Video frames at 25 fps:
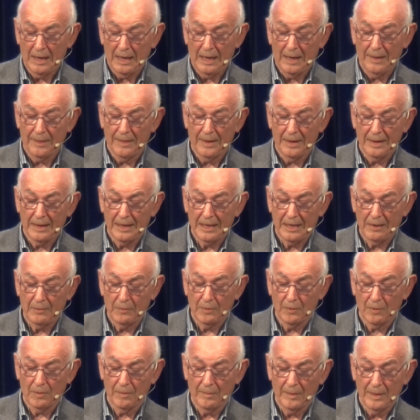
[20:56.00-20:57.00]
and that
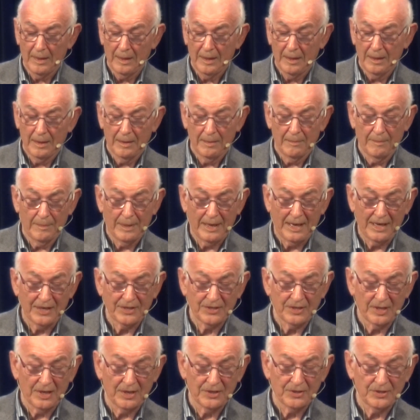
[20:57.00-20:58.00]
he will
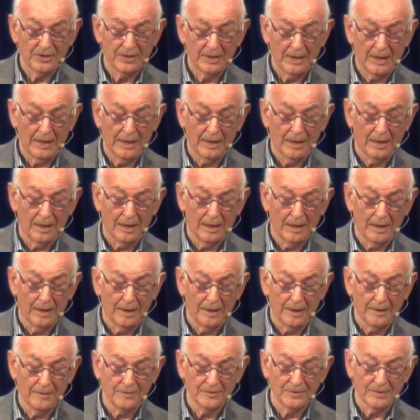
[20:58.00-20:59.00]
bless us in our
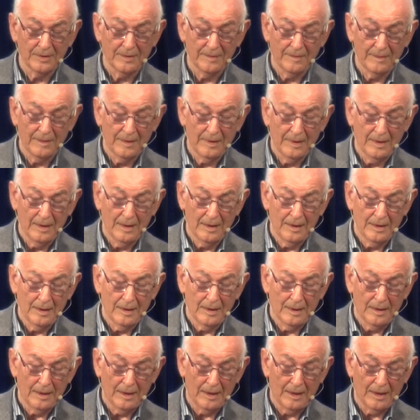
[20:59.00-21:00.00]
lives.
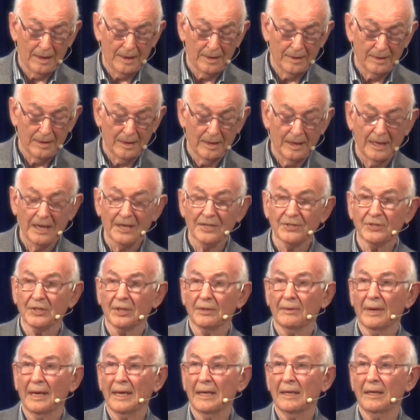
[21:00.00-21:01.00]
And it's a
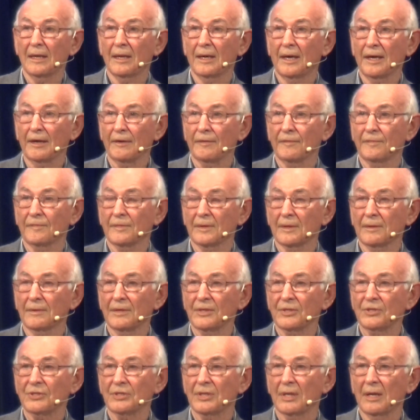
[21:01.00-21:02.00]
great life, the
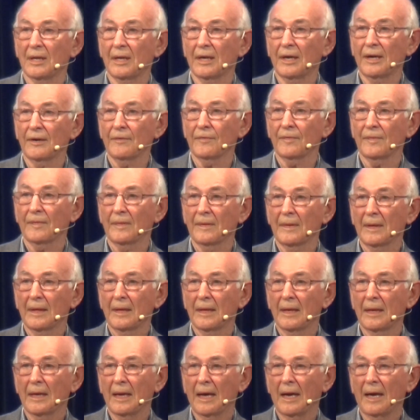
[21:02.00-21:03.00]
Christian life.
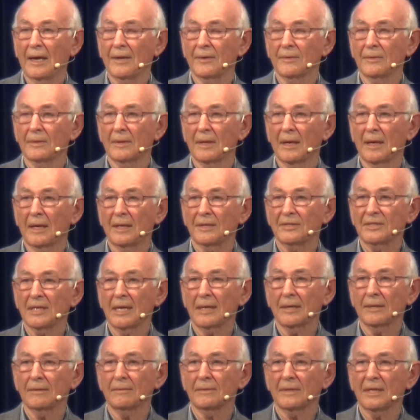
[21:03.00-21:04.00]
And I'll
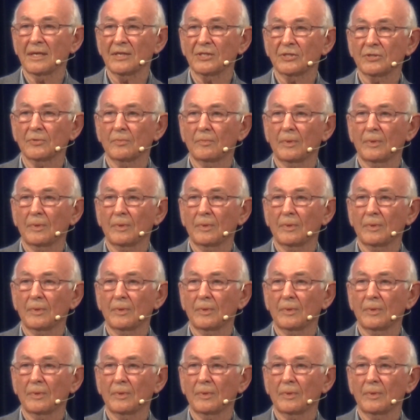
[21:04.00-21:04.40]
tell you this,